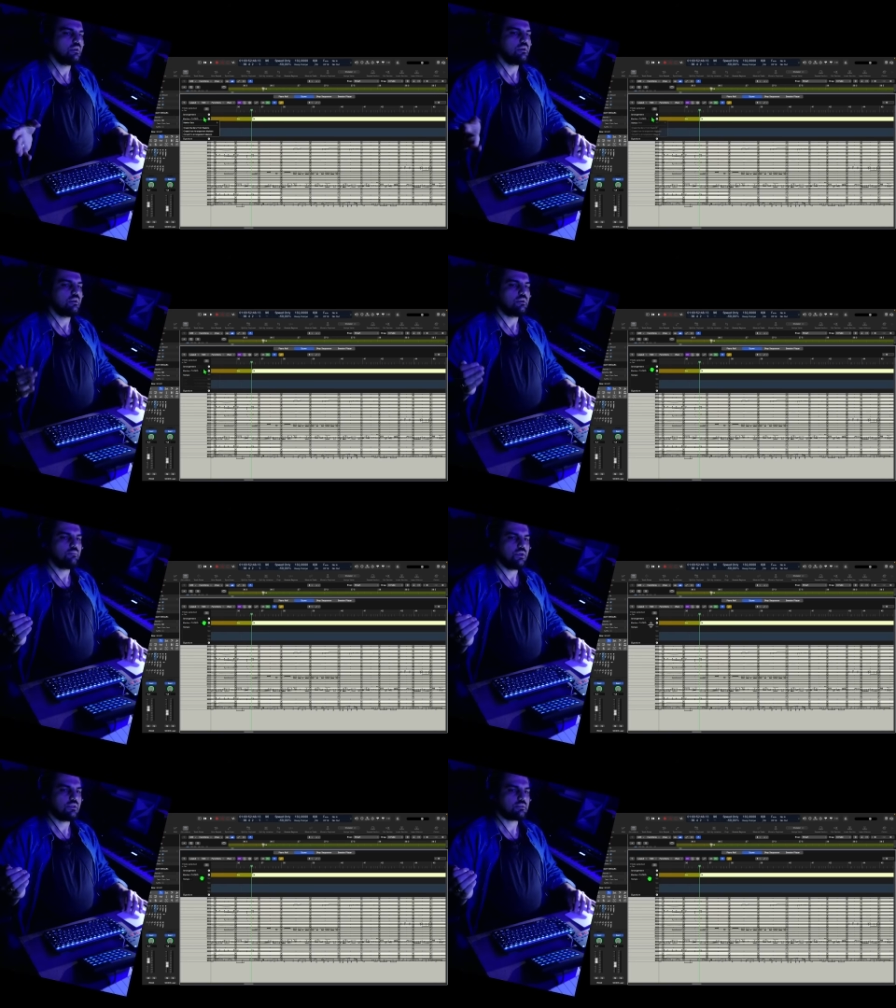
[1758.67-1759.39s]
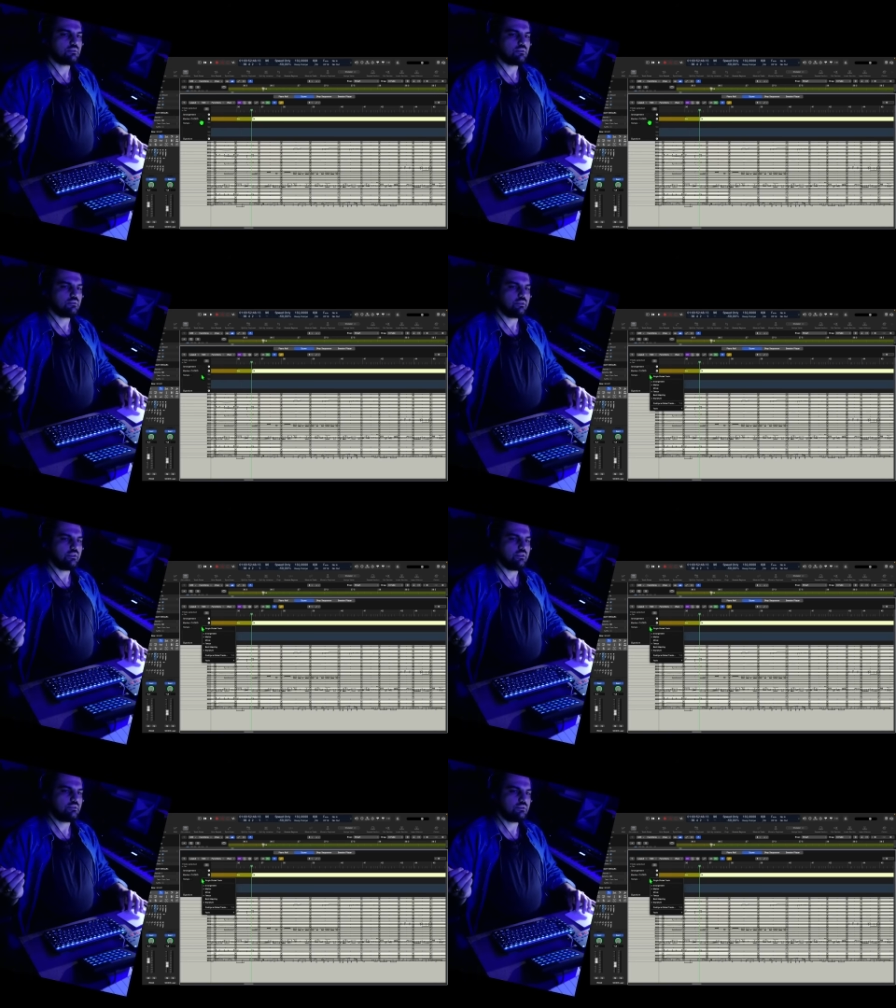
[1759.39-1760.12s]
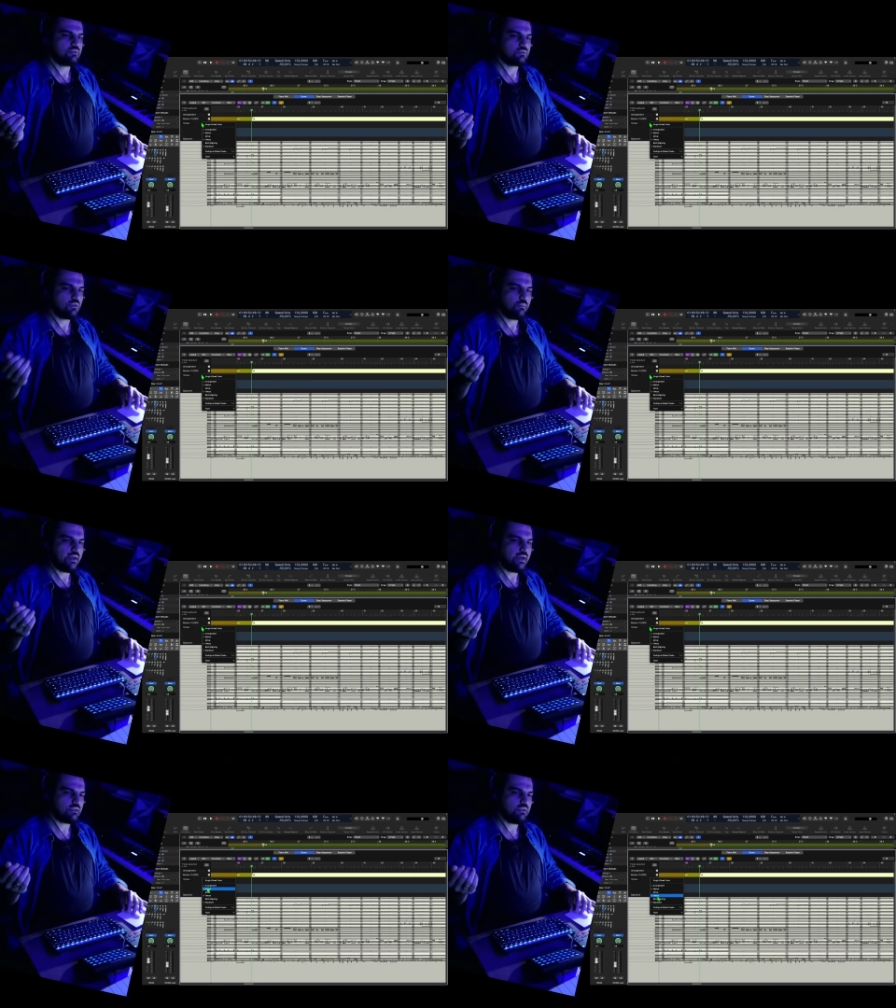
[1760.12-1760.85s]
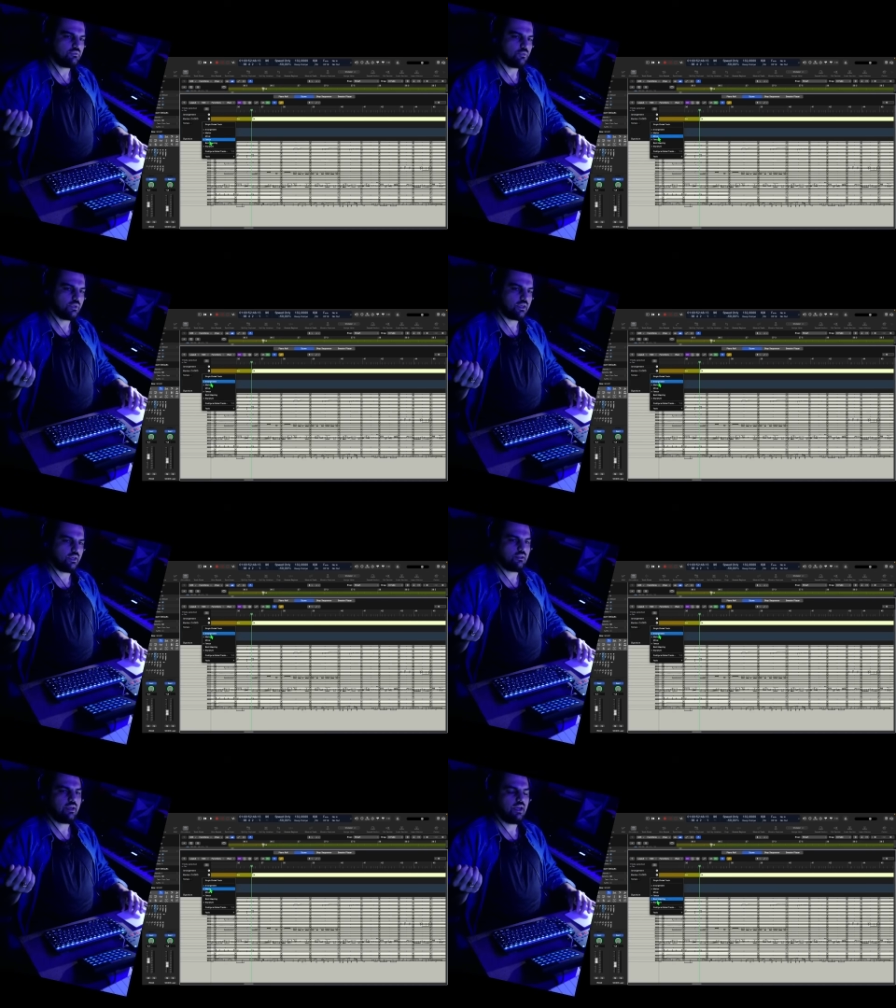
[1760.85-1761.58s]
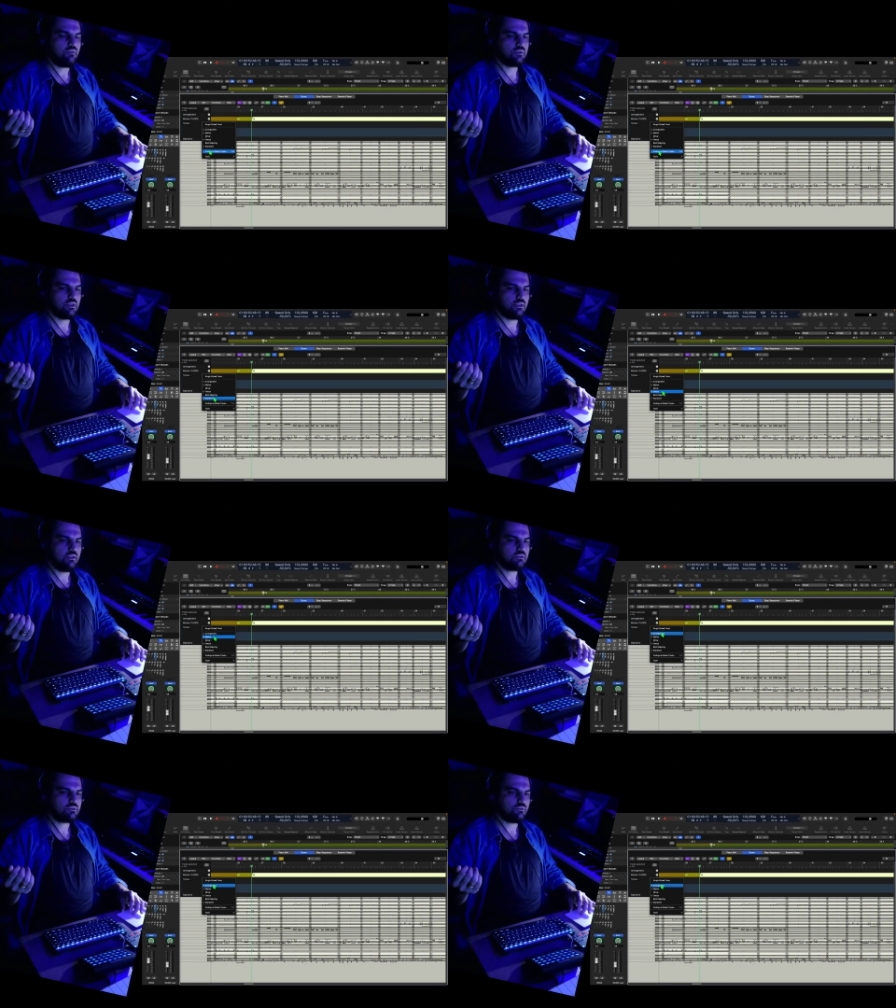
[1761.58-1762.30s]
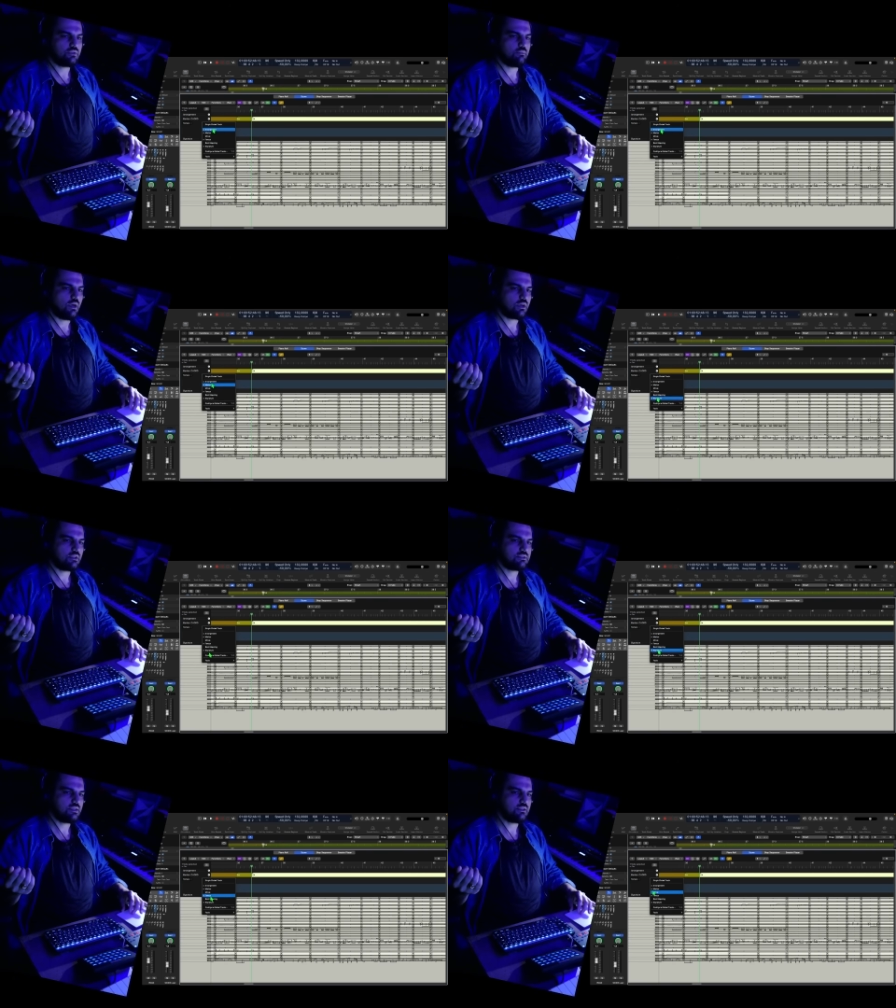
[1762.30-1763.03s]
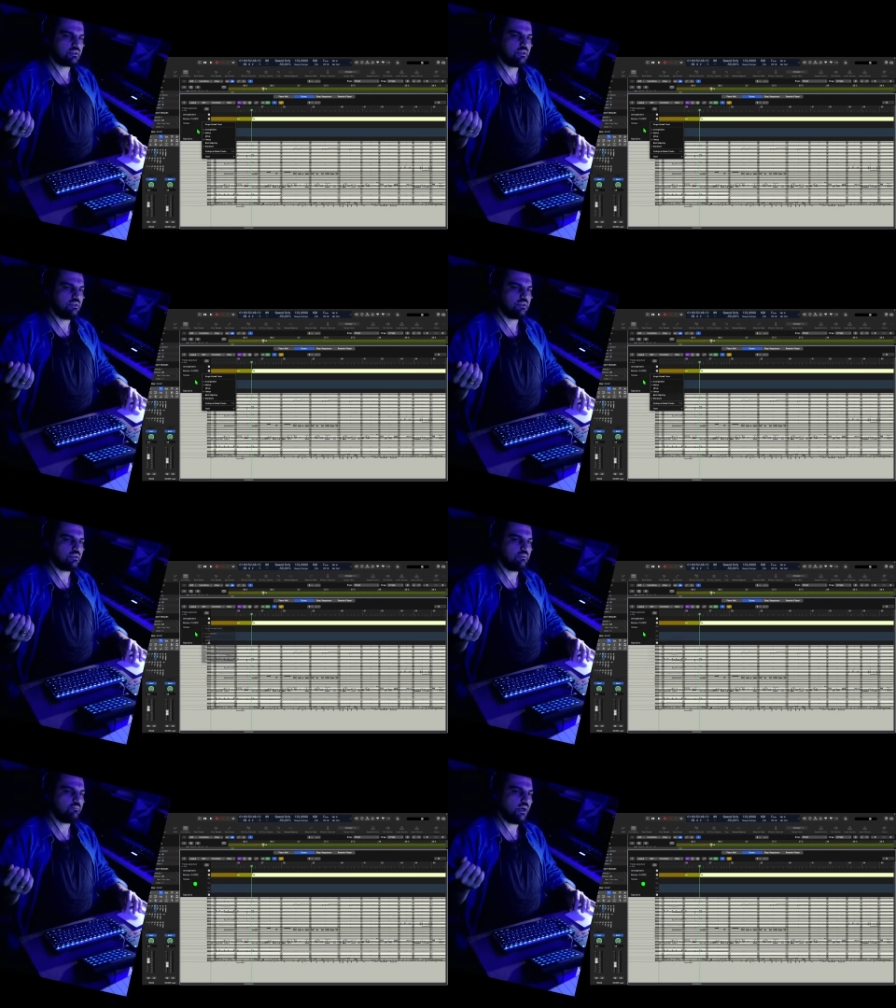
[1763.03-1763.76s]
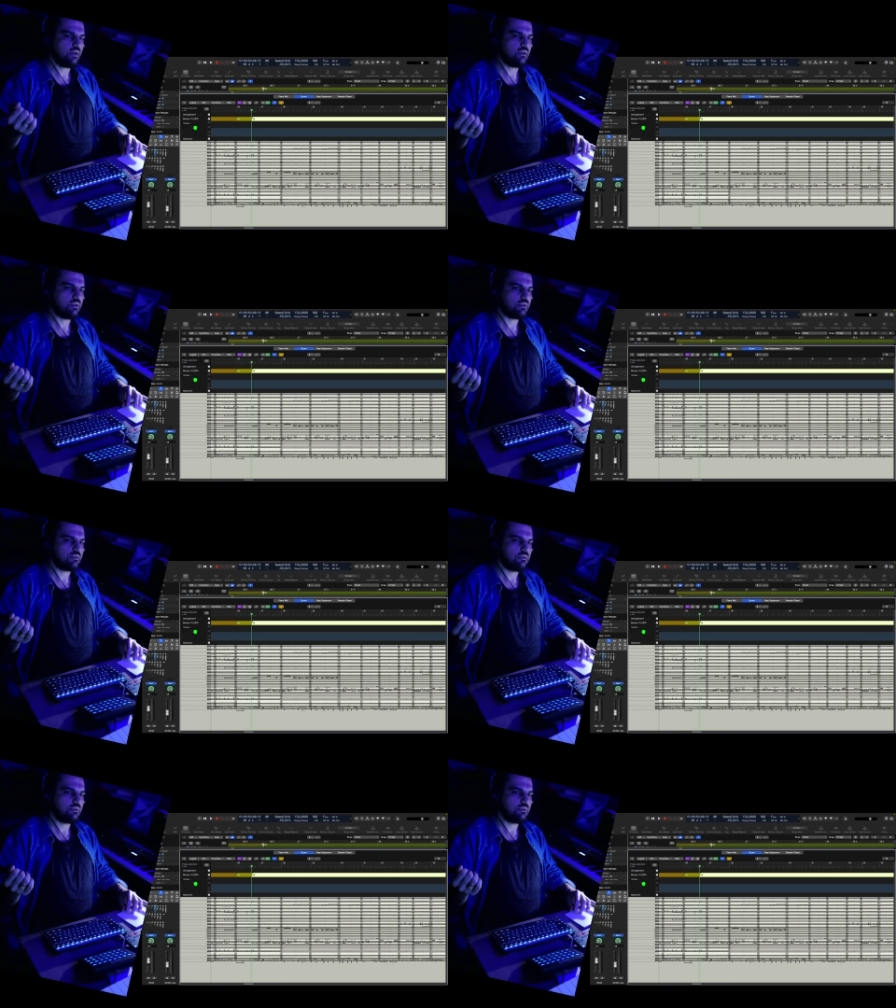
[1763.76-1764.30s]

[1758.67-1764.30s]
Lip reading: but it is so bad if we can have the list of the marker sets here in parallel.